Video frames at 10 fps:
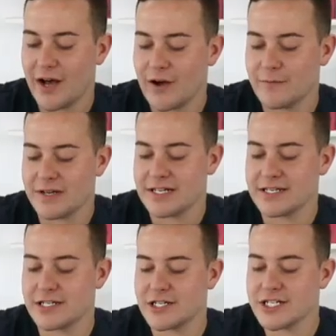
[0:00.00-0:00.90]
Oh my
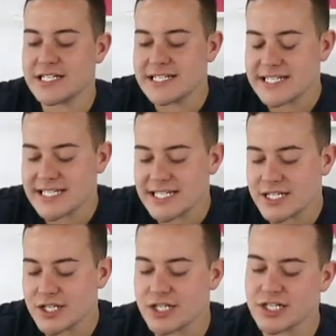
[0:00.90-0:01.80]

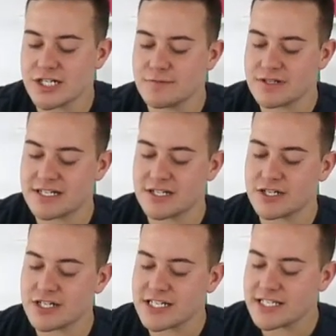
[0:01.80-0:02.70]
goodness. Oh my
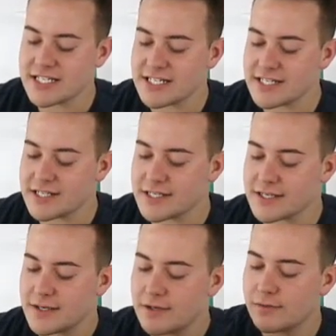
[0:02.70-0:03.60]
goodness.
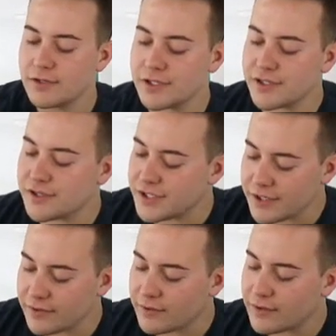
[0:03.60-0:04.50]
What are you gonna
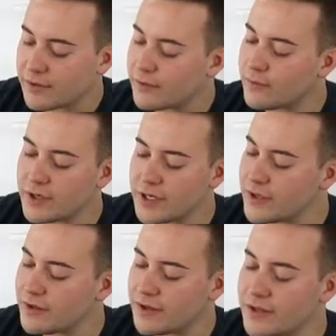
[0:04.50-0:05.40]
do? What are
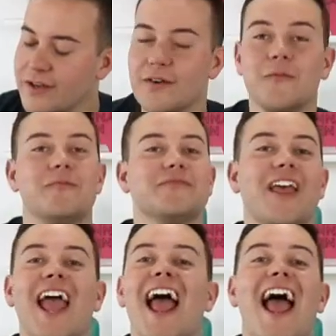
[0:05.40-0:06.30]
you gonna do?
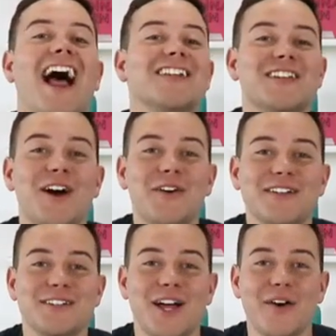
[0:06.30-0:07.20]
Hello,
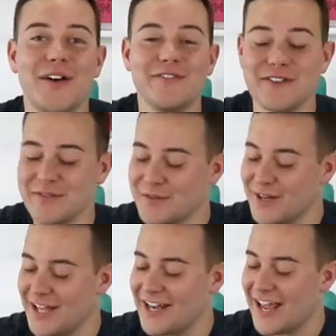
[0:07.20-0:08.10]
hello
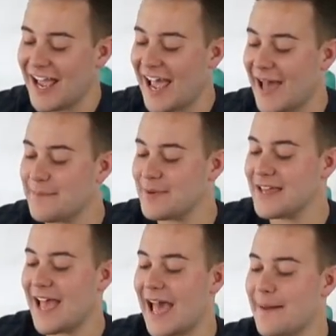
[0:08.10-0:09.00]
everyone. Happy,
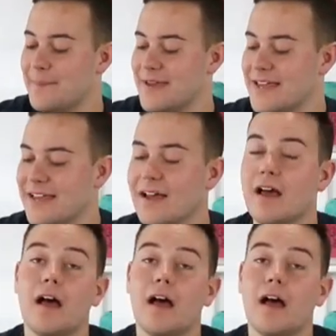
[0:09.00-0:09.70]
happy,